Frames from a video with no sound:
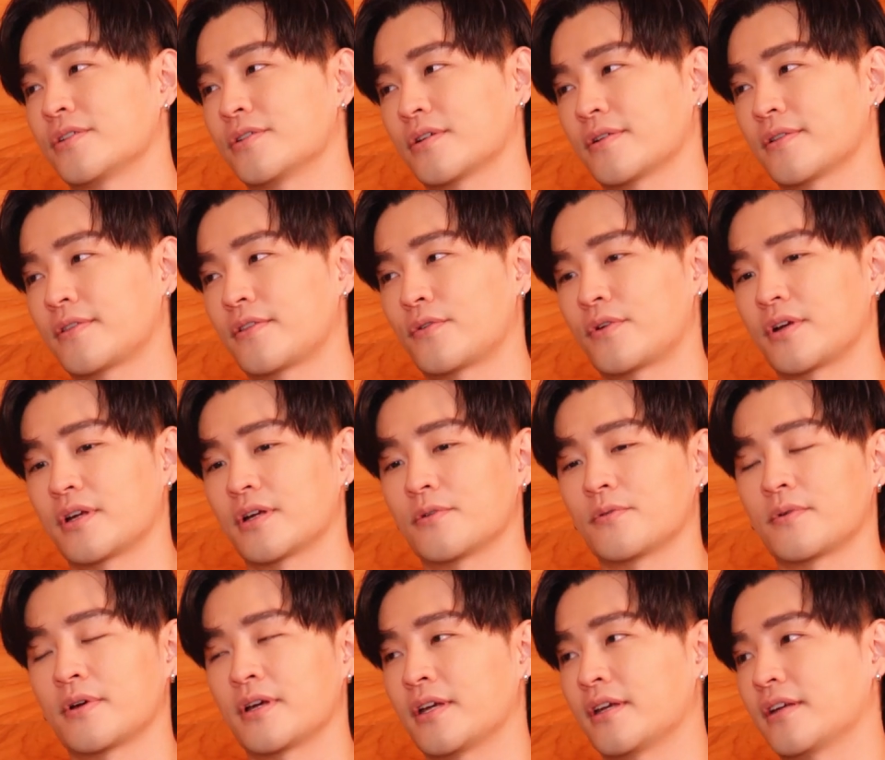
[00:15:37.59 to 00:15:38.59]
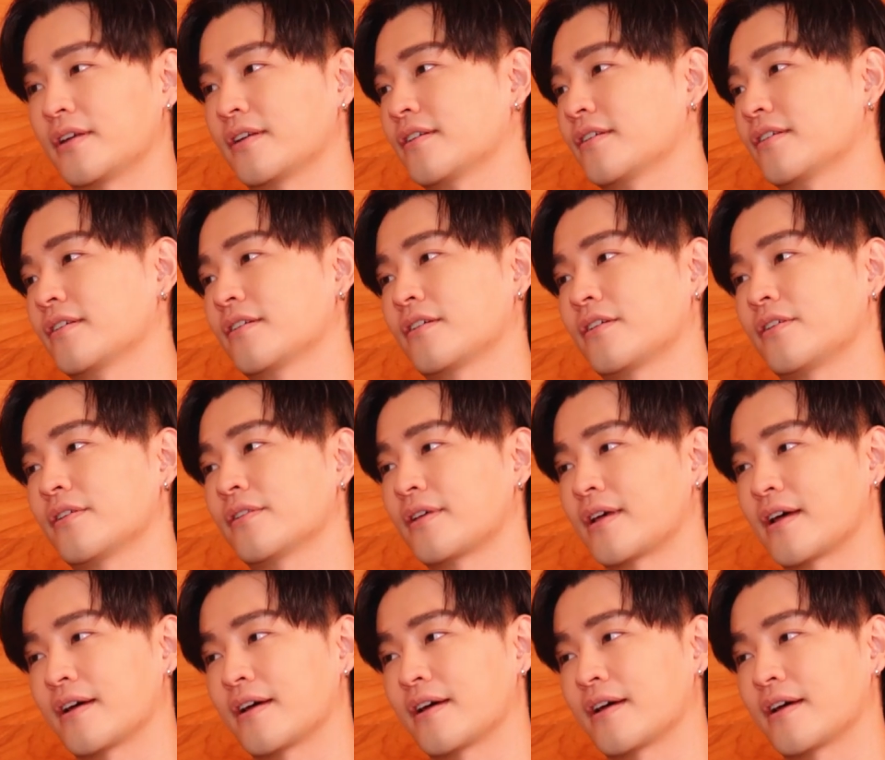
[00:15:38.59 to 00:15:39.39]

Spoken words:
You're throwing away all the